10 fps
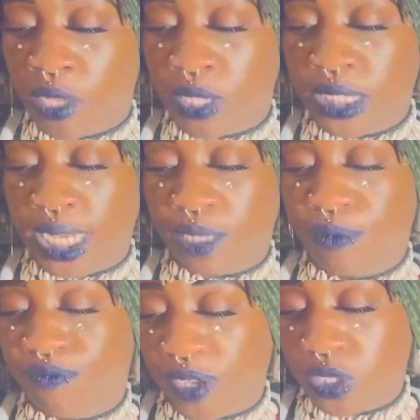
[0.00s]
There's the end of
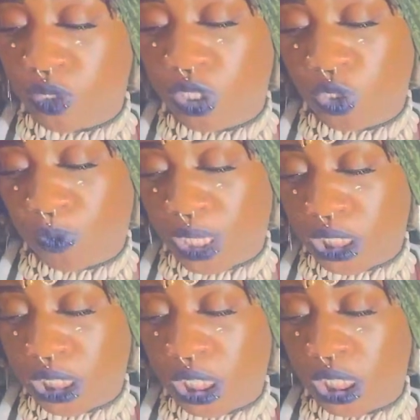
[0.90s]
a phase of
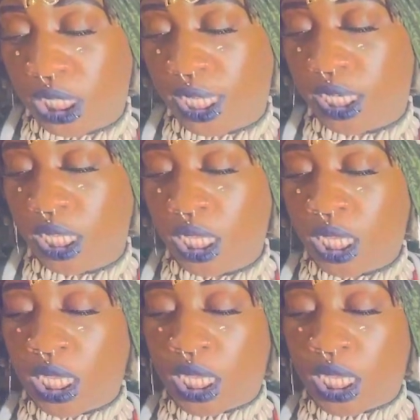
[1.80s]
situation and